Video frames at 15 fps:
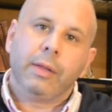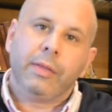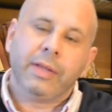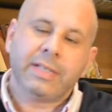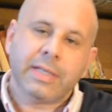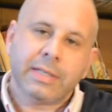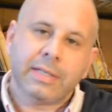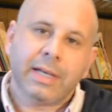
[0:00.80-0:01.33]

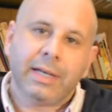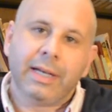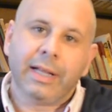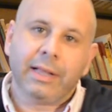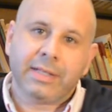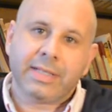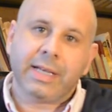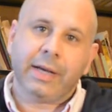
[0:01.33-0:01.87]
This is a
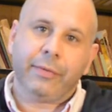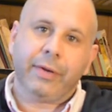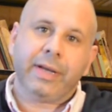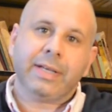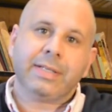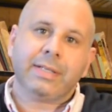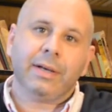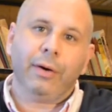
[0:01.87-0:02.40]
little
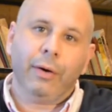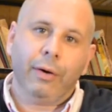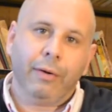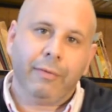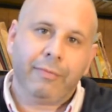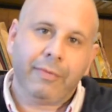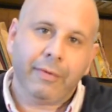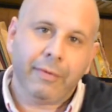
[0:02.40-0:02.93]
series
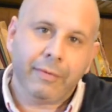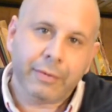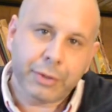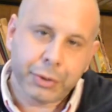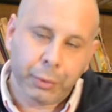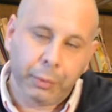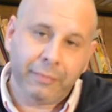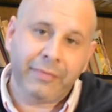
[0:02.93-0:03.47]
of
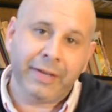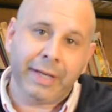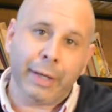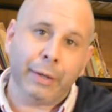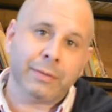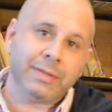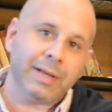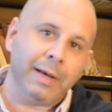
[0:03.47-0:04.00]
short
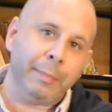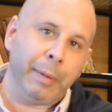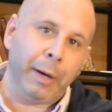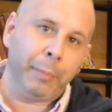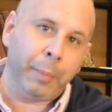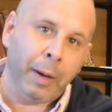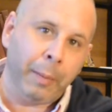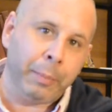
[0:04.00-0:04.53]
videos
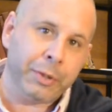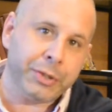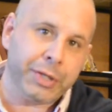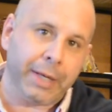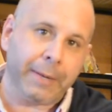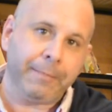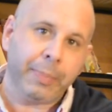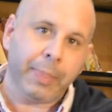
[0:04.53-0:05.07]
about
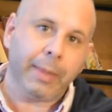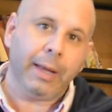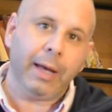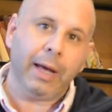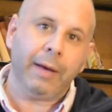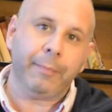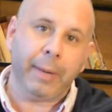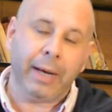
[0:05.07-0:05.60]
publishing,
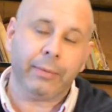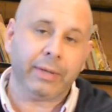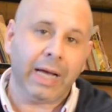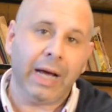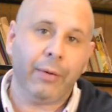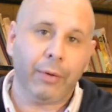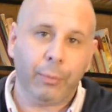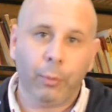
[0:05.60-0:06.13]
about
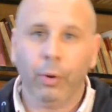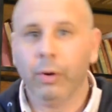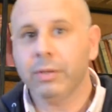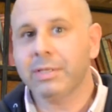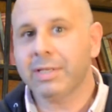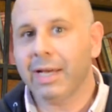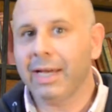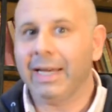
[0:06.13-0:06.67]
how it
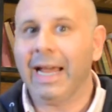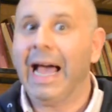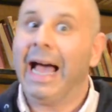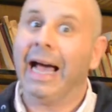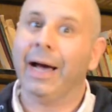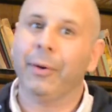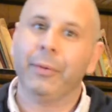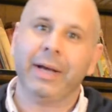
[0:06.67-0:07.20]
was and
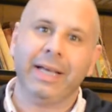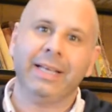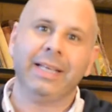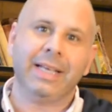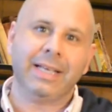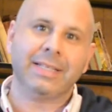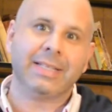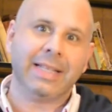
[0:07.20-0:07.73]
how it
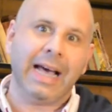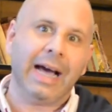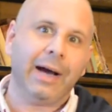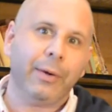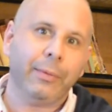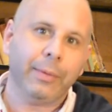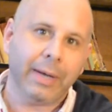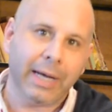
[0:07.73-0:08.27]
is
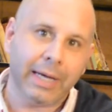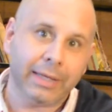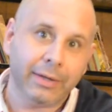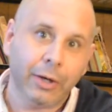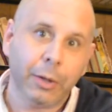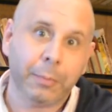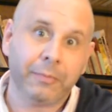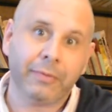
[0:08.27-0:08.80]
now, and
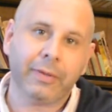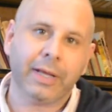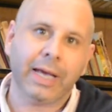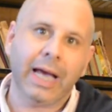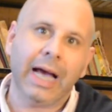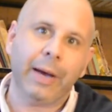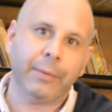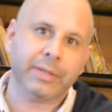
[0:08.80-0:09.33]

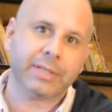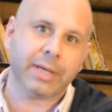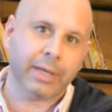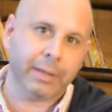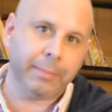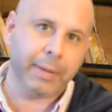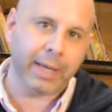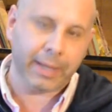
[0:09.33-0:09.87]
hopefully how it's
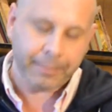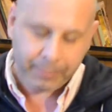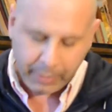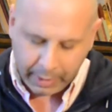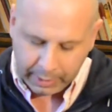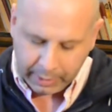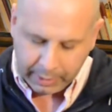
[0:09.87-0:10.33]
going to be.